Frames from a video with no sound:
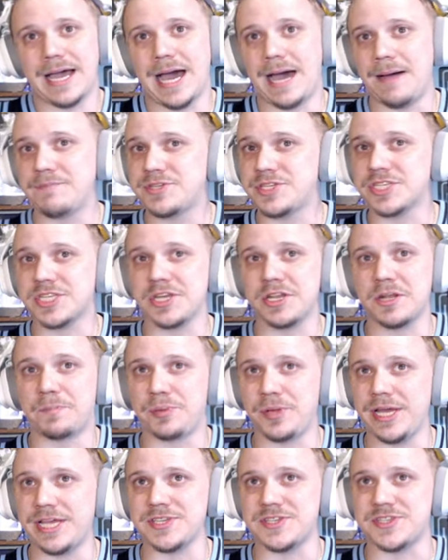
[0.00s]
I'm just gonna
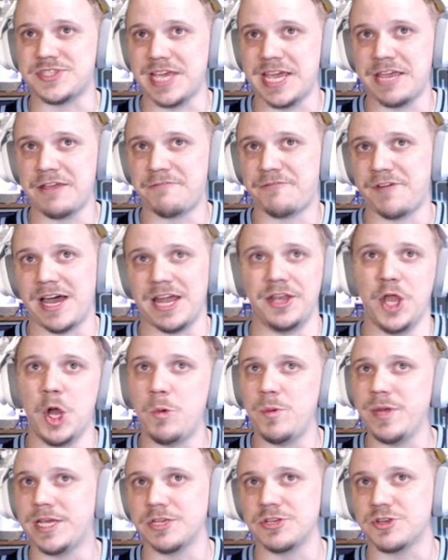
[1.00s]
play it safe. I
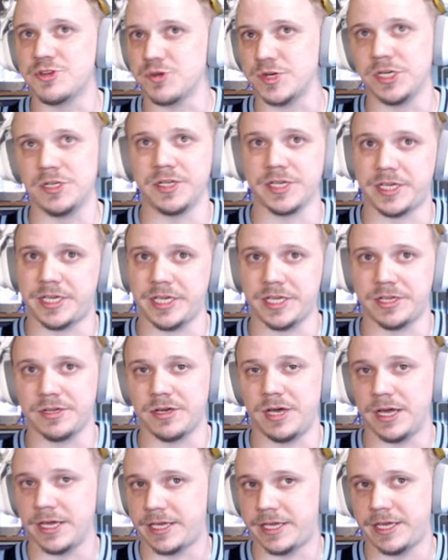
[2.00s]
know we can drill a kick
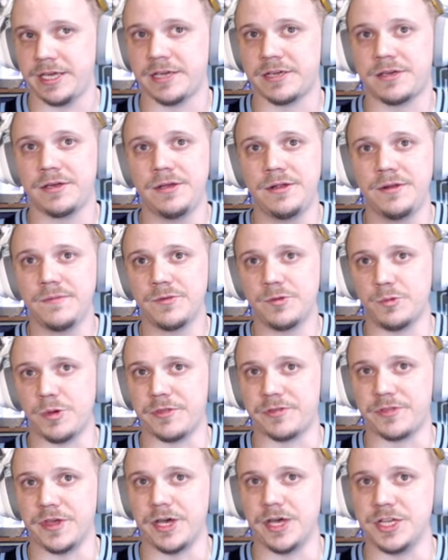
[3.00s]
a kick
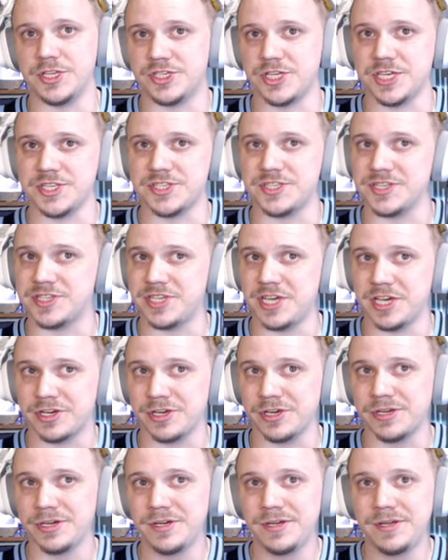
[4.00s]
with uh, Justin
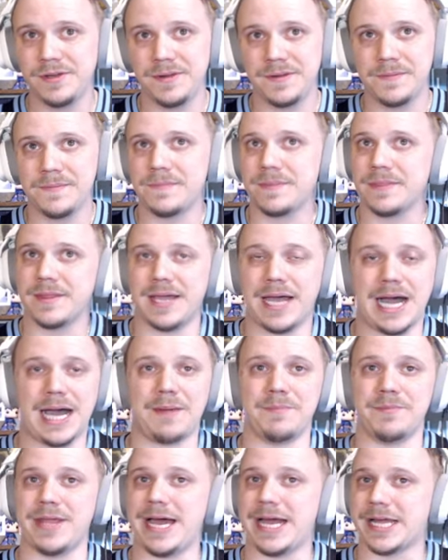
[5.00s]
Tucker.
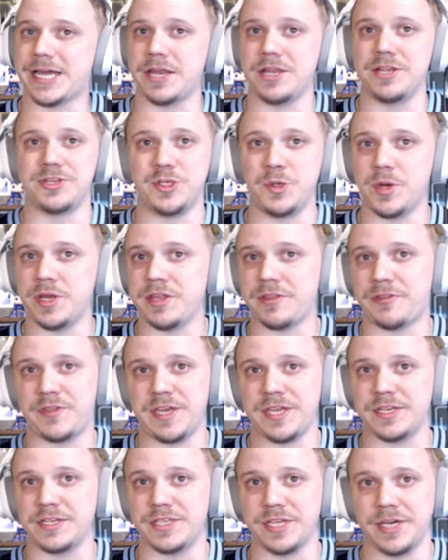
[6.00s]
I'm not gonna do
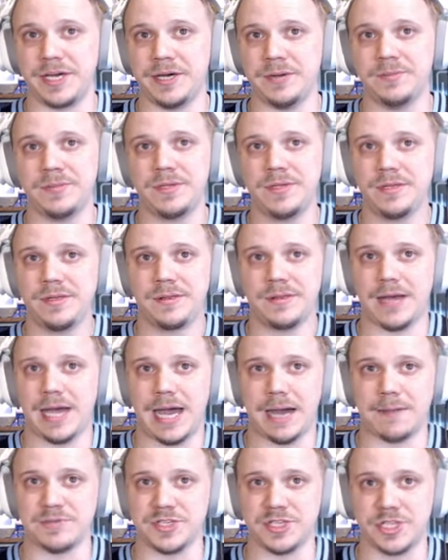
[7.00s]
anything dumb.
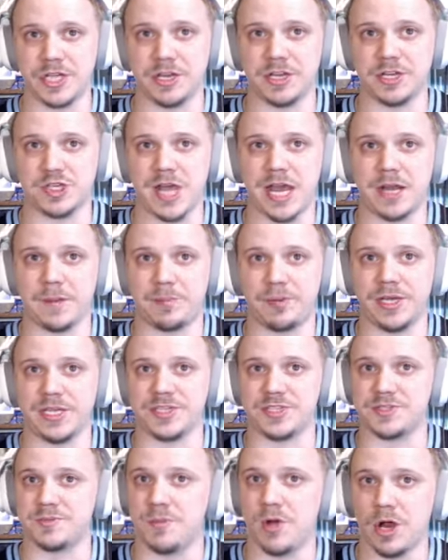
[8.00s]
I'm just gonna try to
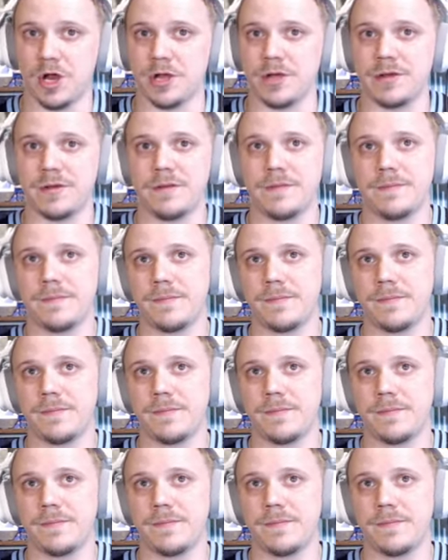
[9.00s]
play smart.